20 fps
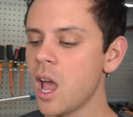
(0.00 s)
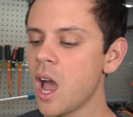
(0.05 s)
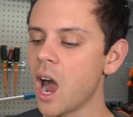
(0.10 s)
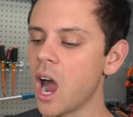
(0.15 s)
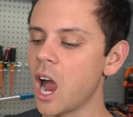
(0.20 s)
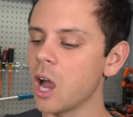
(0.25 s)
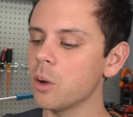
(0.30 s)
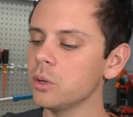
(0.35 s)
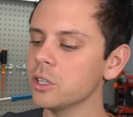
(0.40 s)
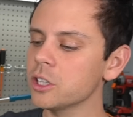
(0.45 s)

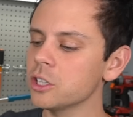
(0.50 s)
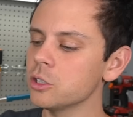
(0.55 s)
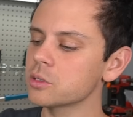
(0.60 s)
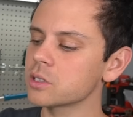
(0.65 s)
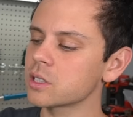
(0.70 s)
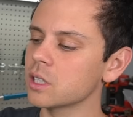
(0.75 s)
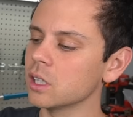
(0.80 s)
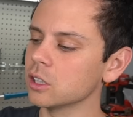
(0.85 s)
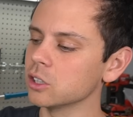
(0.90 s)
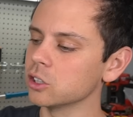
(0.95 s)
I will
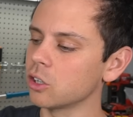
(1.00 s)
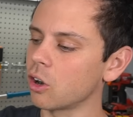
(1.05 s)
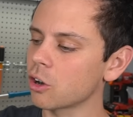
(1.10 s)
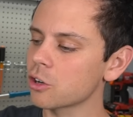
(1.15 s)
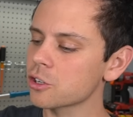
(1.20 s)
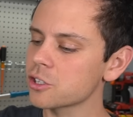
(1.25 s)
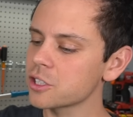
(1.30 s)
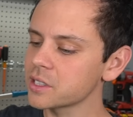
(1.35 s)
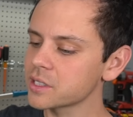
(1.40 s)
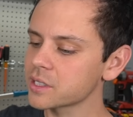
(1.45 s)
use the
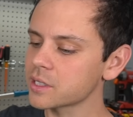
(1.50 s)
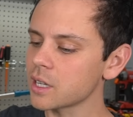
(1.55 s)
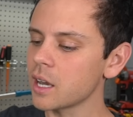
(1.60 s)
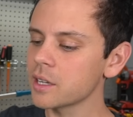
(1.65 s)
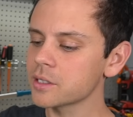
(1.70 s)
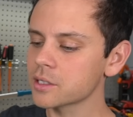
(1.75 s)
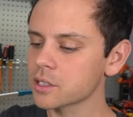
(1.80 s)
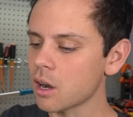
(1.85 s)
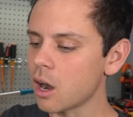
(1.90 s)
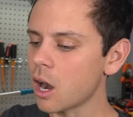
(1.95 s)
largest
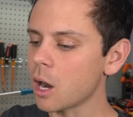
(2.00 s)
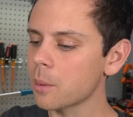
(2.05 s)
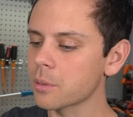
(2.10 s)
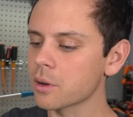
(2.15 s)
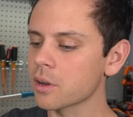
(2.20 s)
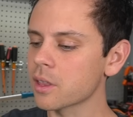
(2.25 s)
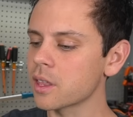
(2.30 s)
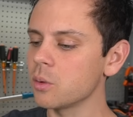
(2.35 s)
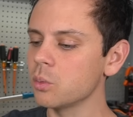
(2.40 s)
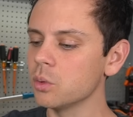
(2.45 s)
size
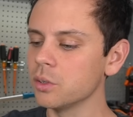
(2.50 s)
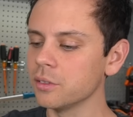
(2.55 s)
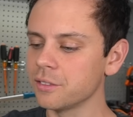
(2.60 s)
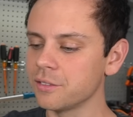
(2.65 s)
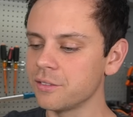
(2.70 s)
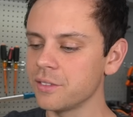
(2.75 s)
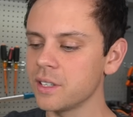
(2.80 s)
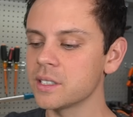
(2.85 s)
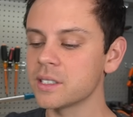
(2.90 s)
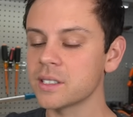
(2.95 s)
copper that will
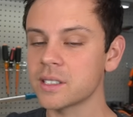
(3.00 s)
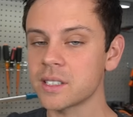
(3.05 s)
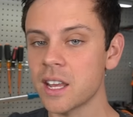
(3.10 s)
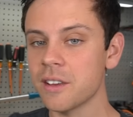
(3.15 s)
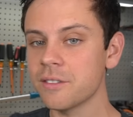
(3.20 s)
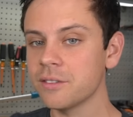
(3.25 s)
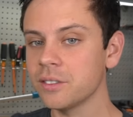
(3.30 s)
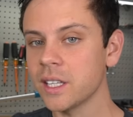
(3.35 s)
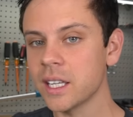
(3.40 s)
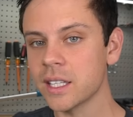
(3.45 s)
fit
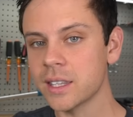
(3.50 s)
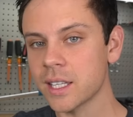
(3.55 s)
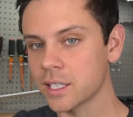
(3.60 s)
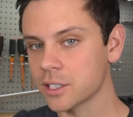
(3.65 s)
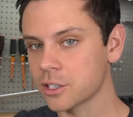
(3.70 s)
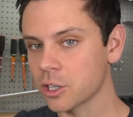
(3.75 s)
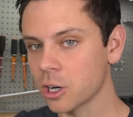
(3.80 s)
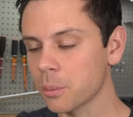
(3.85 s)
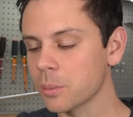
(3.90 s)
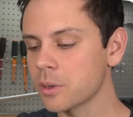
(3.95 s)
safely in that
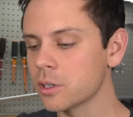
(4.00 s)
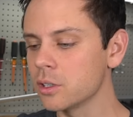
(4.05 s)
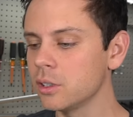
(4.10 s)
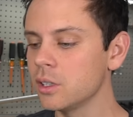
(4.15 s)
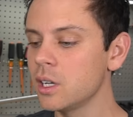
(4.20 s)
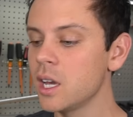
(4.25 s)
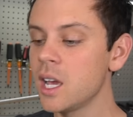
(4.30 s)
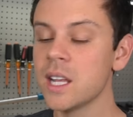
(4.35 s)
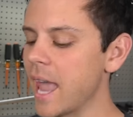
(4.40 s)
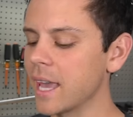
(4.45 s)

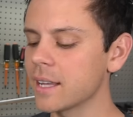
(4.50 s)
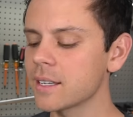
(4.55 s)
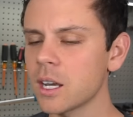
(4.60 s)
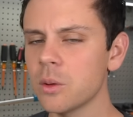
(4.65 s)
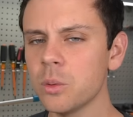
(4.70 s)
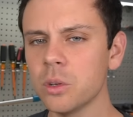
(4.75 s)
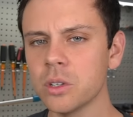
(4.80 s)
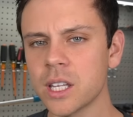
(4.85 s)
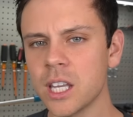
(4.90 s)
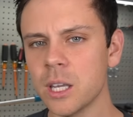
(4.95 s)
terminal, and I
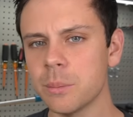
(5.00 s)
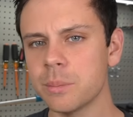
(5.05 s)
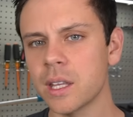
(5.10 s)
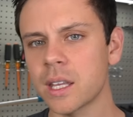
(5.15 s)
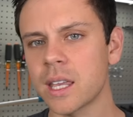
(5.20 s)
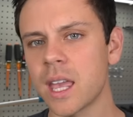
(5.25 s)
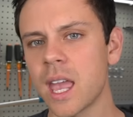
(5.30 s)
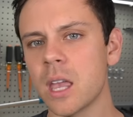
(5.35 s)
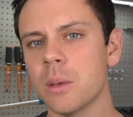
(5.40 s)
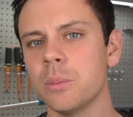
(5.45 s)
will keep the
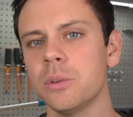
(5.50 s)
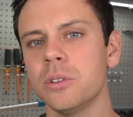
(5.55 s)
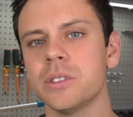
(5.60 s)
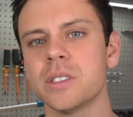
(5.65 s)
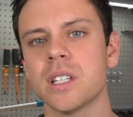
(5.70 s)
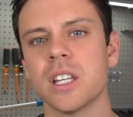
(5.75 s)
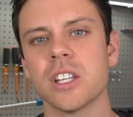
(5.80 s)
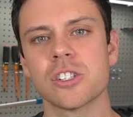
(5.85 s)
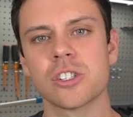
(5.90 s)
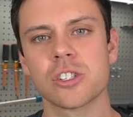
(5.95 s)
cables
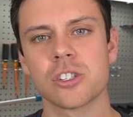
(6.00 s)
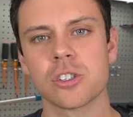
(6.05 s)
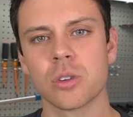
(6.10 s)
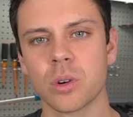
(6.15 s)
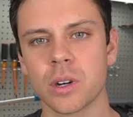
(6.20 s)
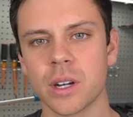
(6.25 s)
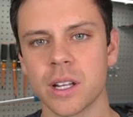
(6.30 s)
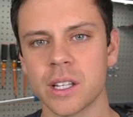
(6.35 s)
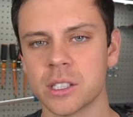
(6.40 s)
as short